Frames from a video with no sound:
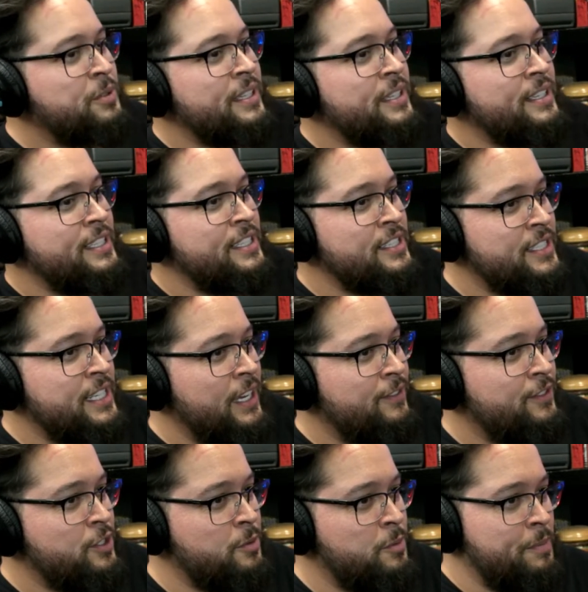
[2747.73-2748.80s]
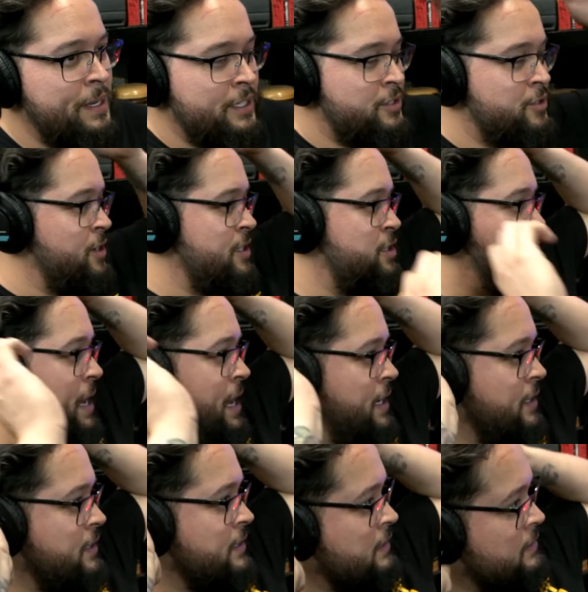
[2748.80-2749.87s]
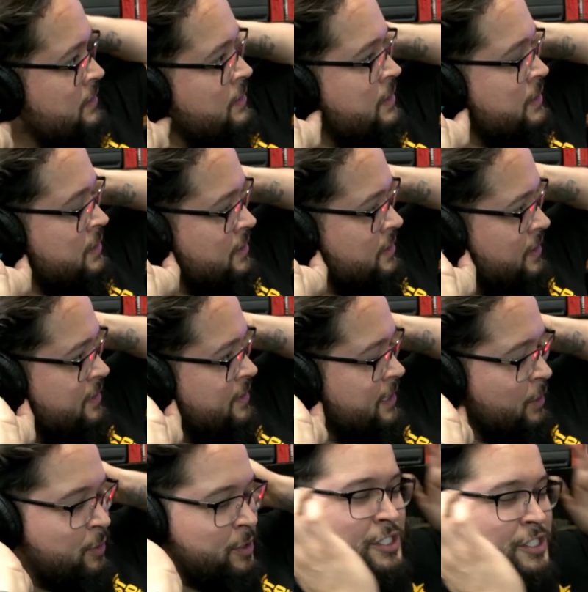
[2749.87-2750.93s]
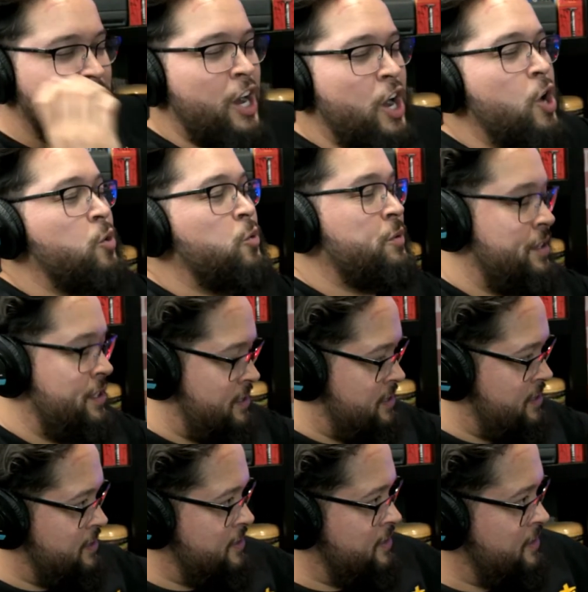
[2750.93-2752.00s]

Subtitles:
that they just gave Superman trunks back. They're like, we're just gonna own this.